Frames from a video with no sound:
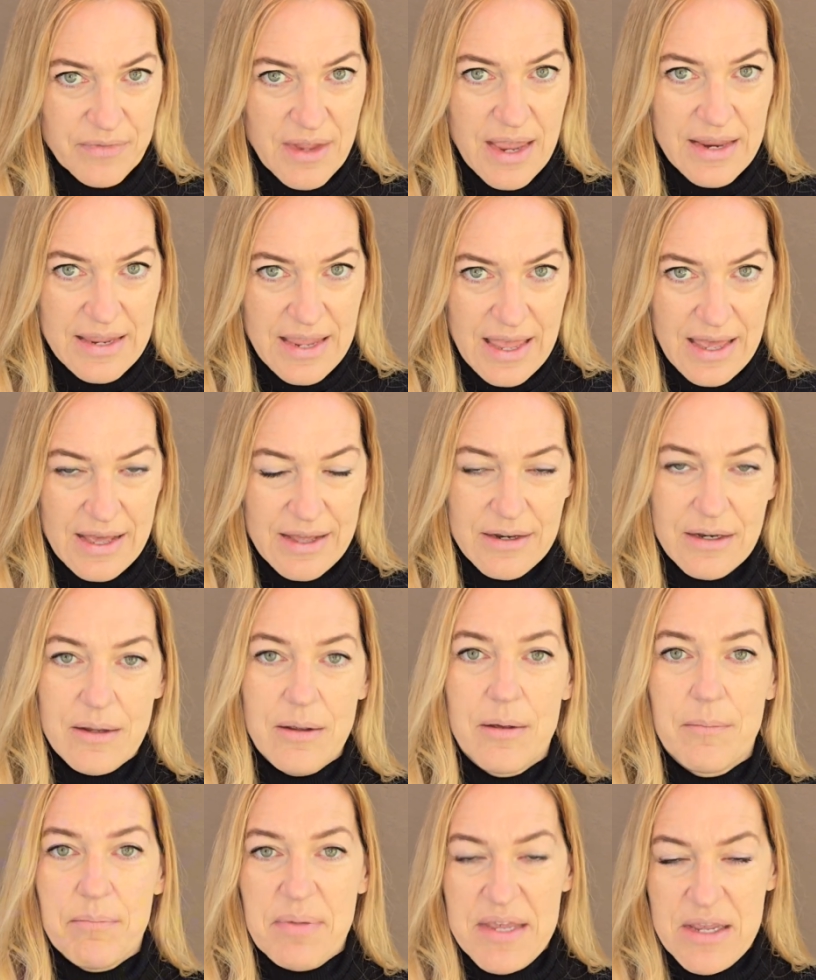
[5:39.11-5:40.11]
Again,
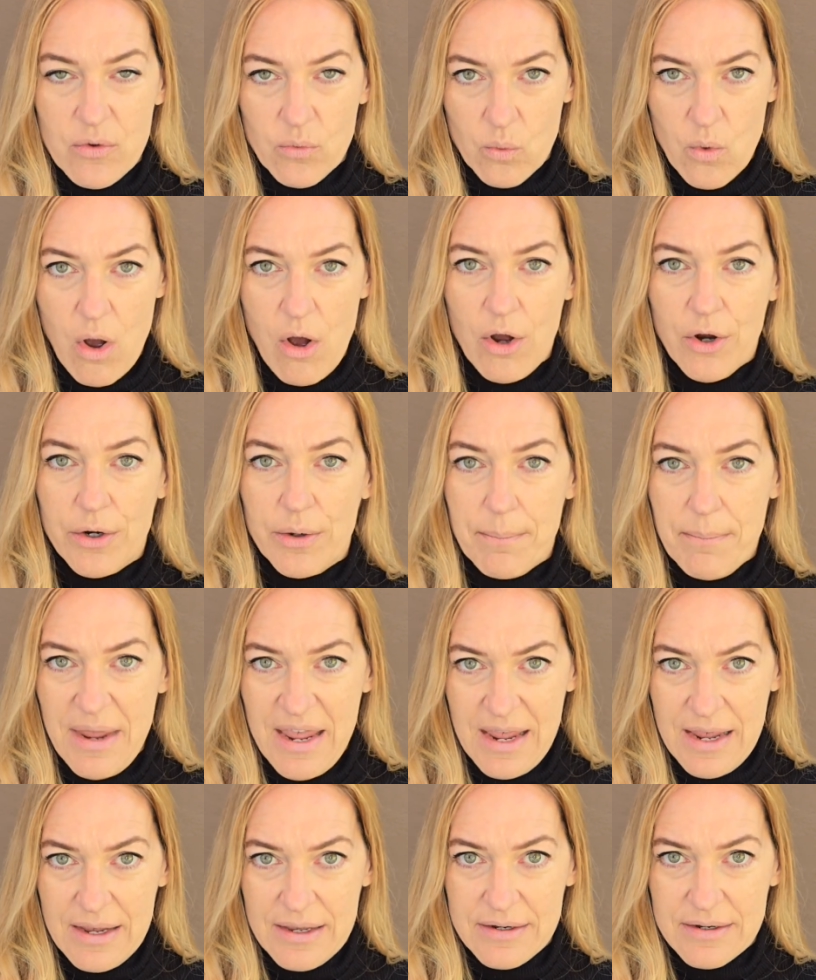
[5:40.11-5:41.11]
being wrong
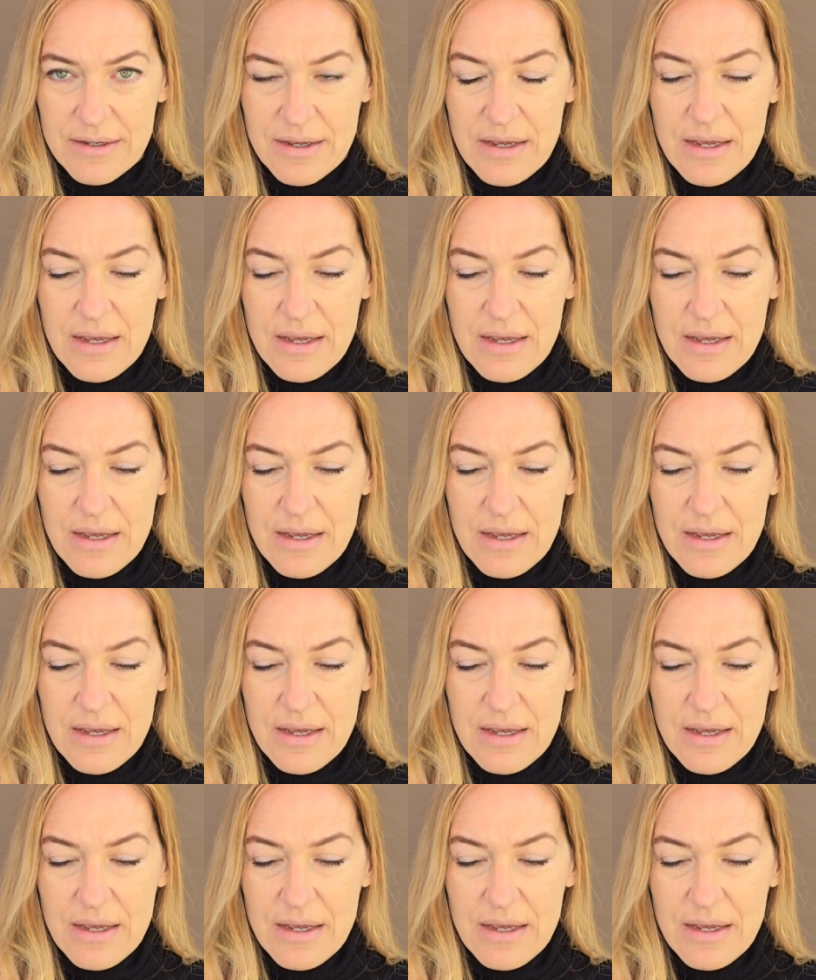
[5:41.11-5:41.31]
made.